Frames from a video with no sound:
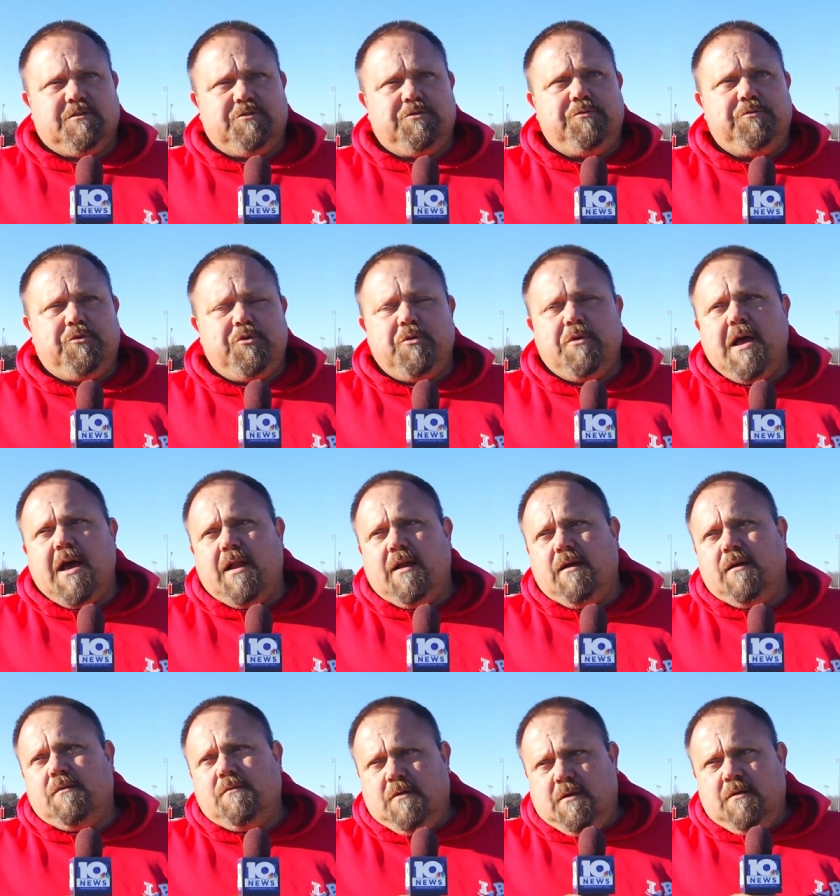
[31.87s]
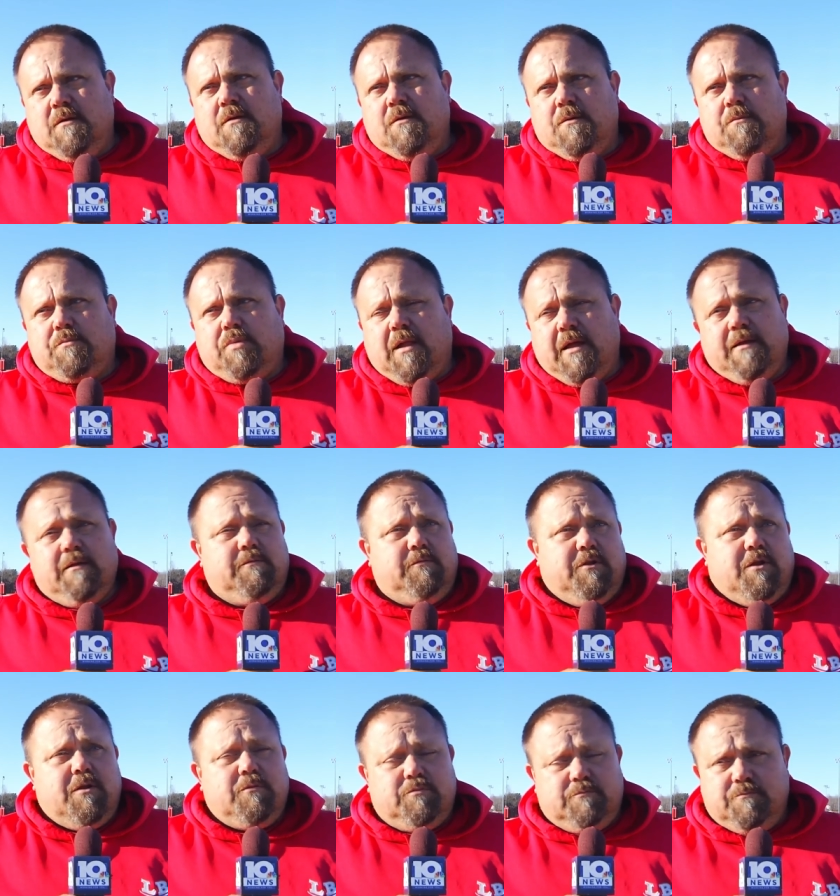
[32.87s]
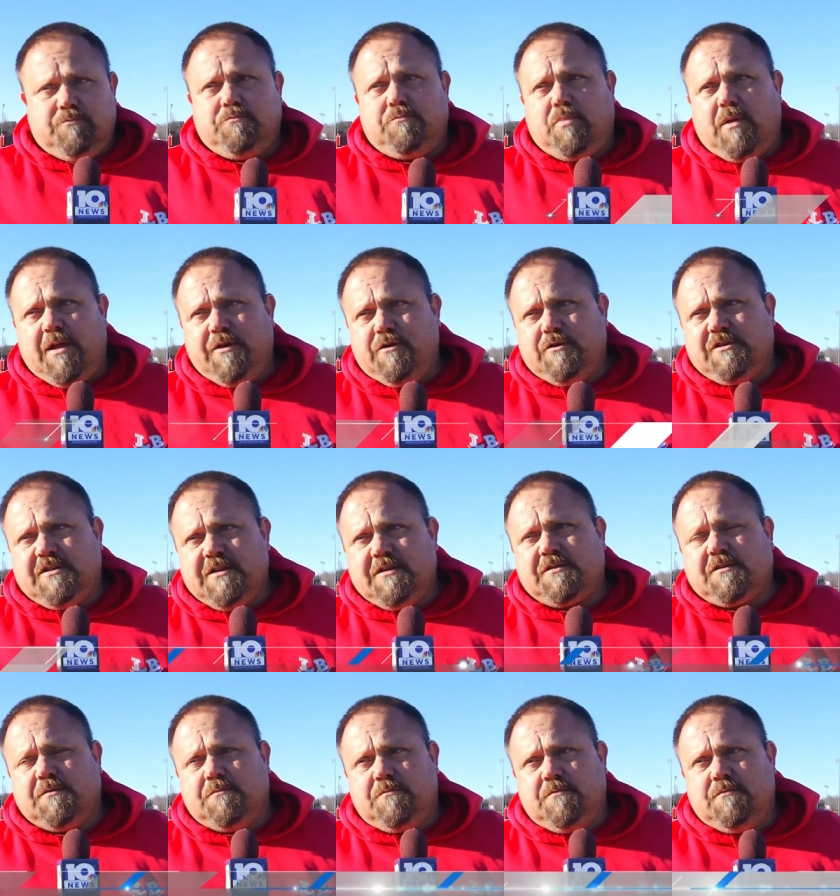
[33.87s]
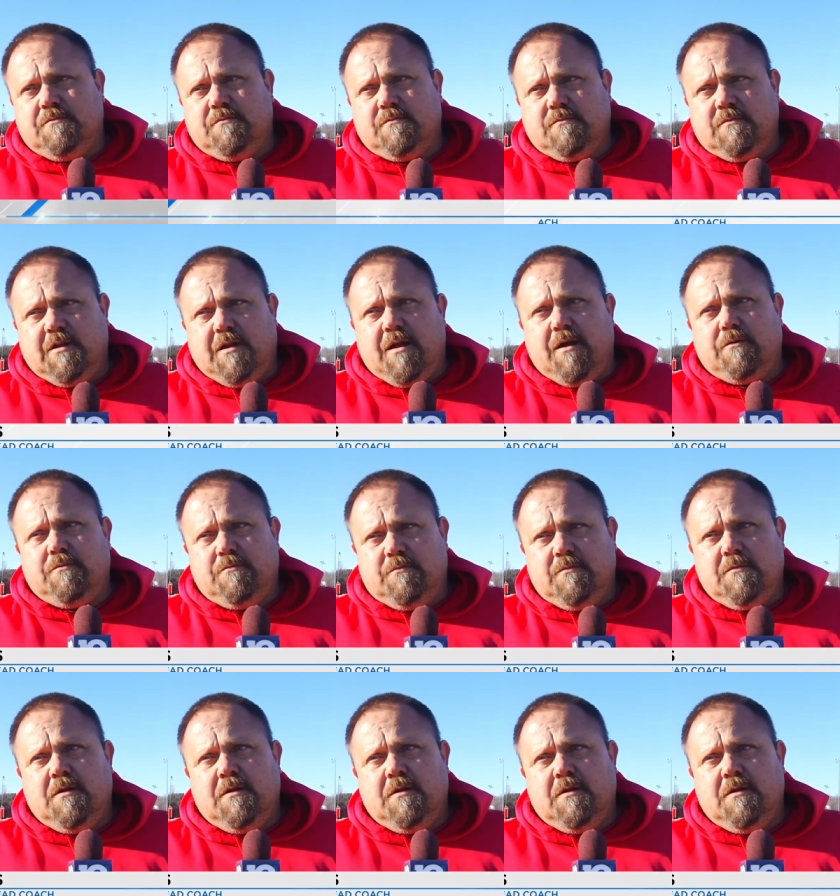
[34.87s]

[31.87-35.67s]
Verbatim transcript: you you gotta play you know play your system you know